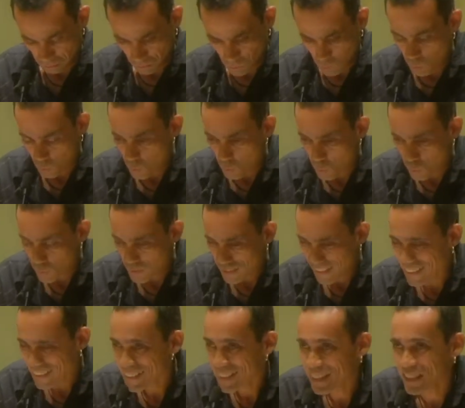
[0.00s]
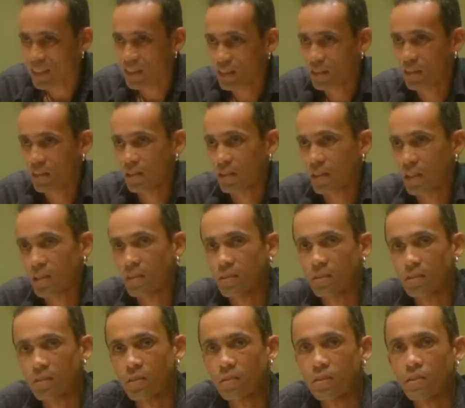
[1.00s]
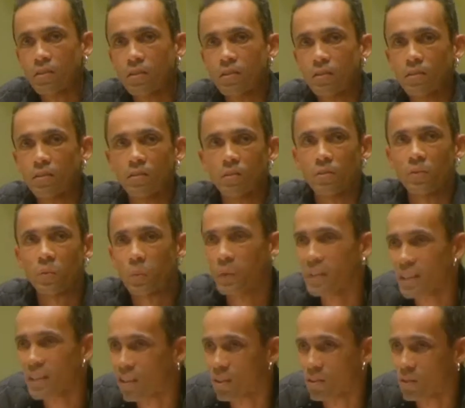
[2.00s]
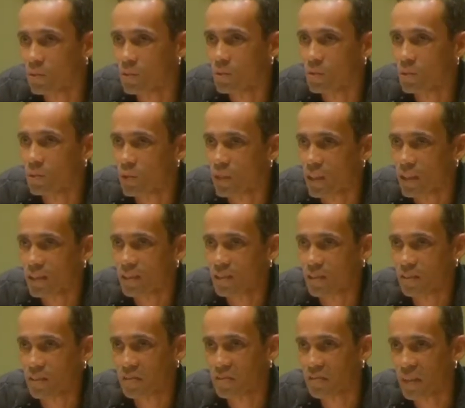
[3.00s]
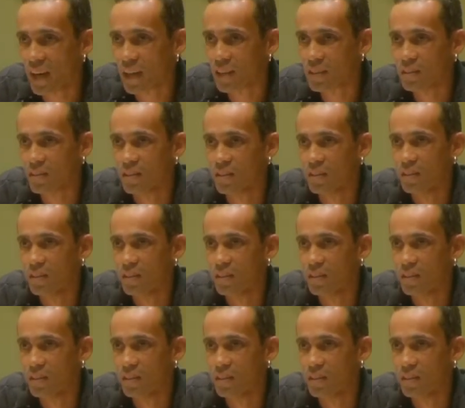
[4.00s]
or anything that we can do to change this fact.